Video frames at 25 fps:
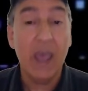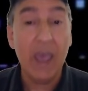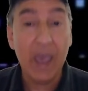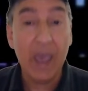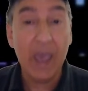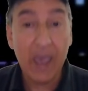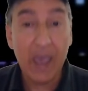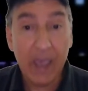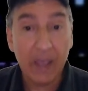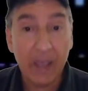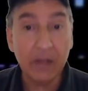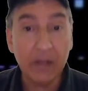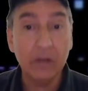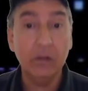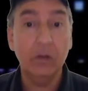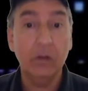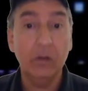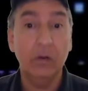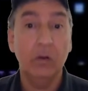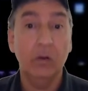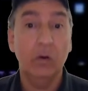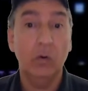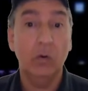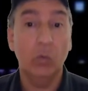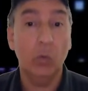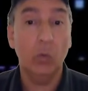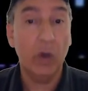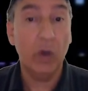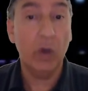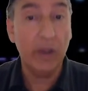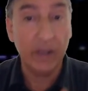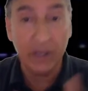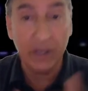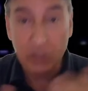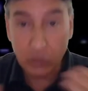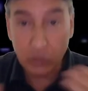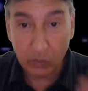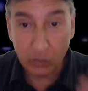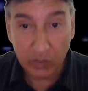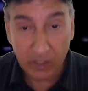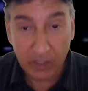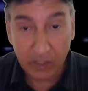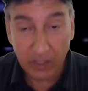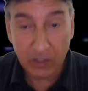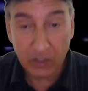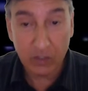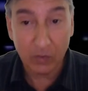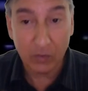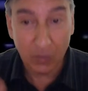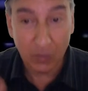And why I got your
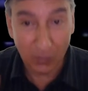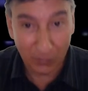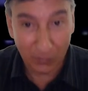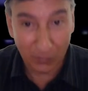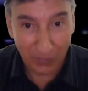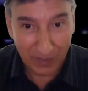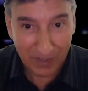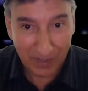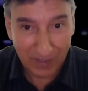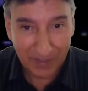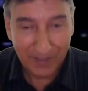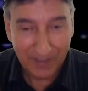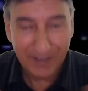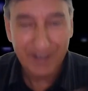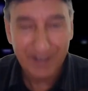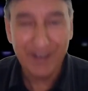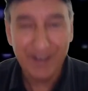attention, hopefully,